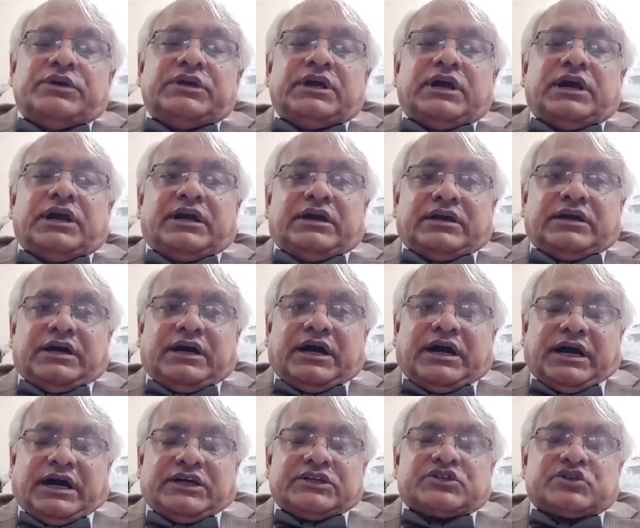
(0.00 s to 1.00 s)
we
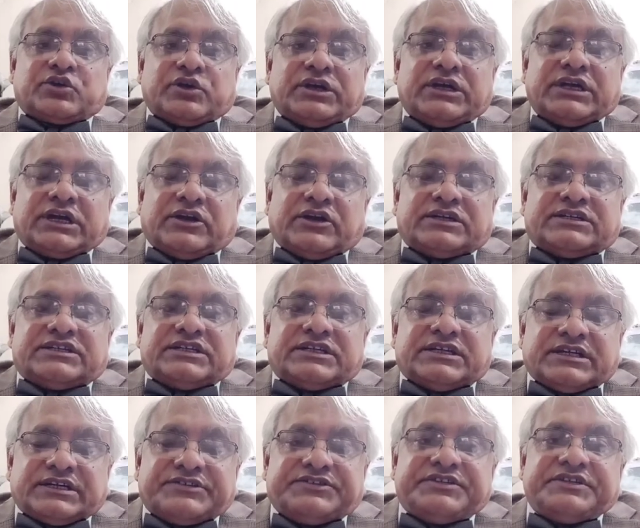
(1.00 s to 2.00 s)
are showing our
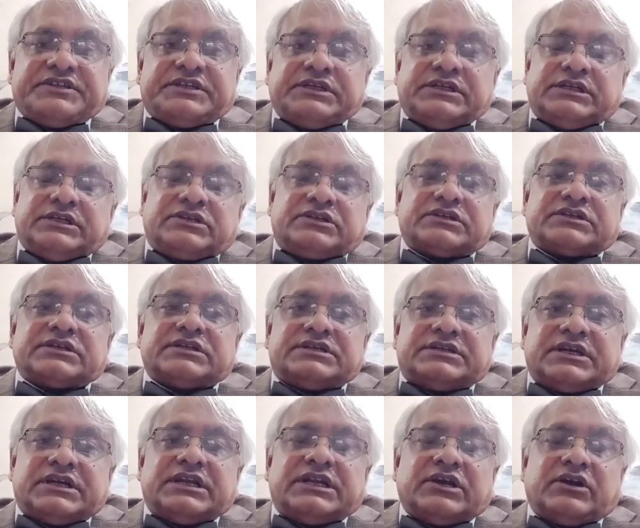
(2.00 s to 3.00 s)
tenacity to
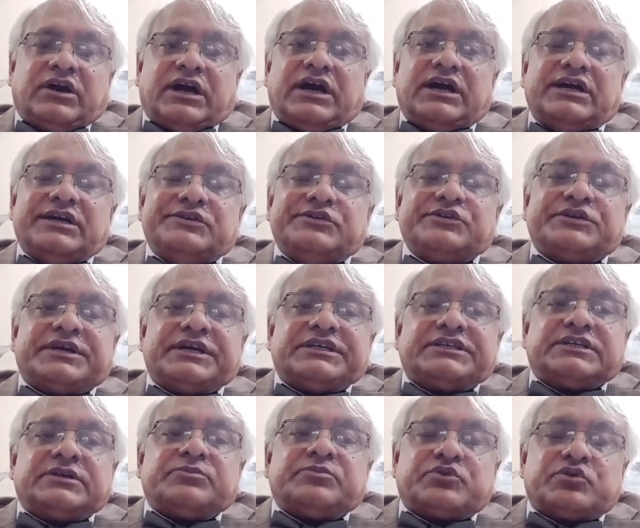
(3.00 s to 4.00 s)
continue our
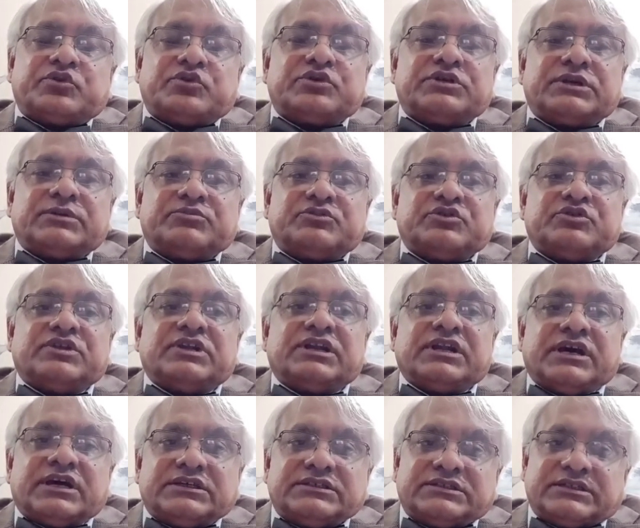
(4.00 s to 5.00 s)
education program to
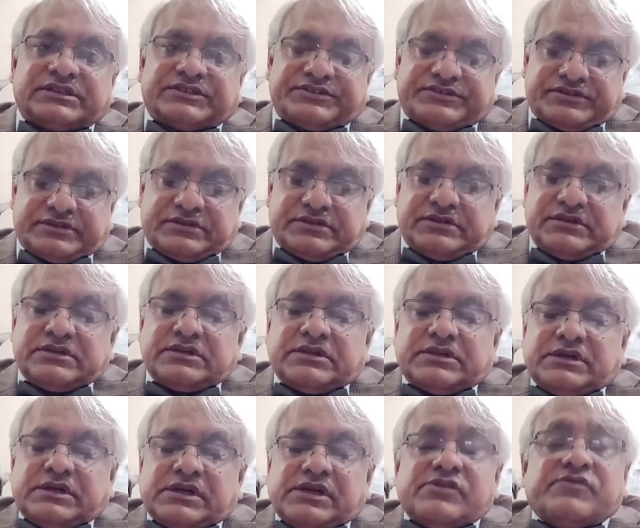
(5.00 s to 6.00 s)
the learners
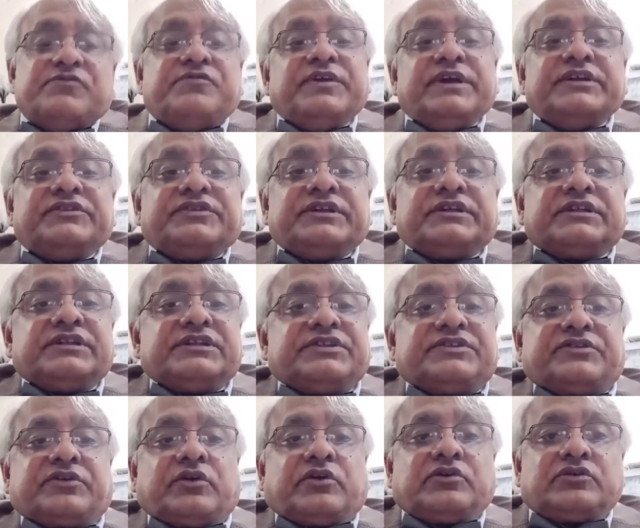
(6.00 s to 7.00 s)
facing
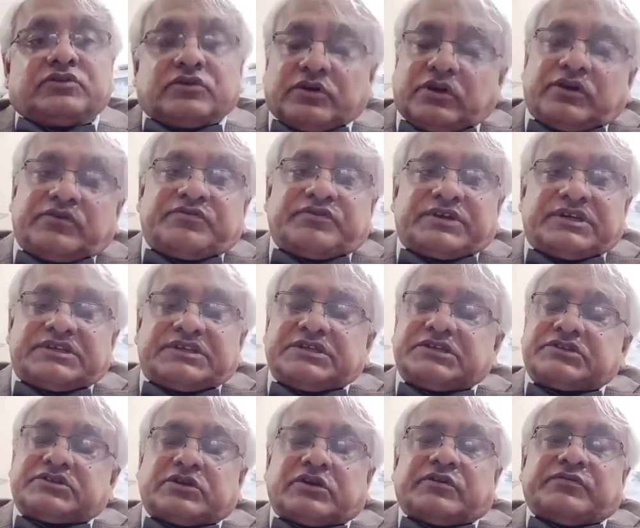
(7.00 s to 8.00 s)
this sort of
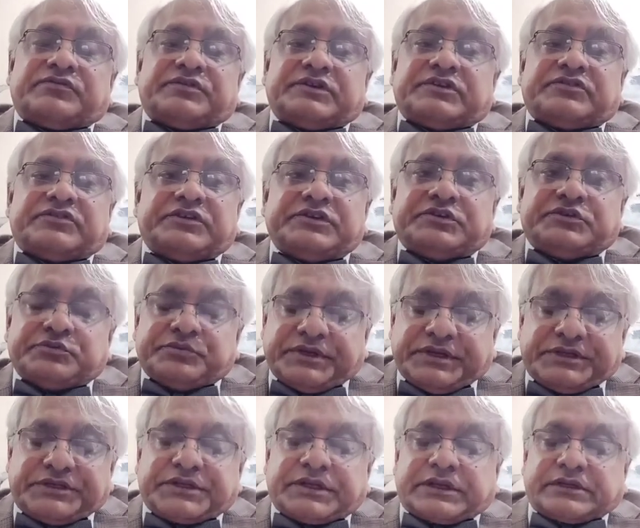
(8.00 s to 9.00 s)
catastrophic
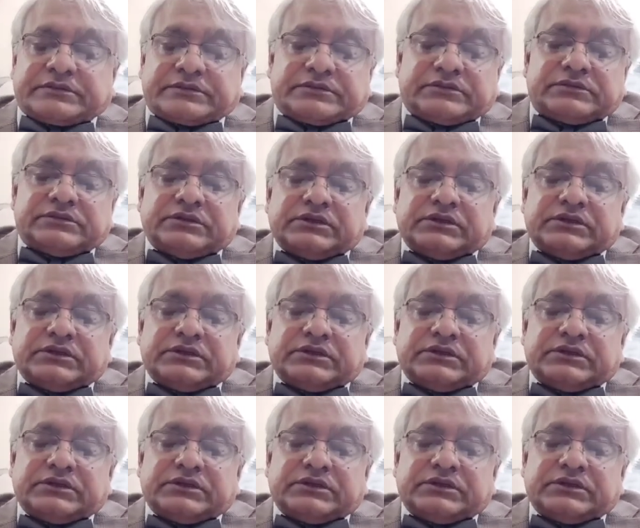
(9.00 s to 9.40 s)
situation.